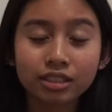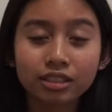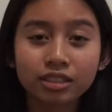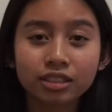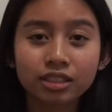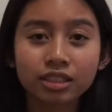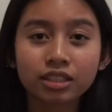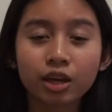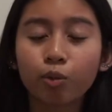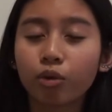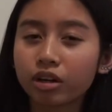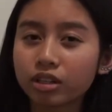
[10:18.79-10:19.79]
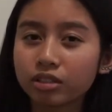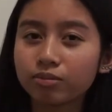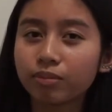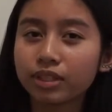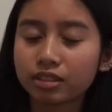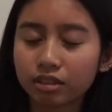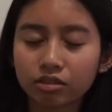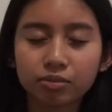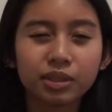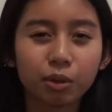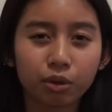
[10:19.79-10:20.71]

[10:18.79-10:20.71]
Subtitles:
year is because I wanted my stuff to be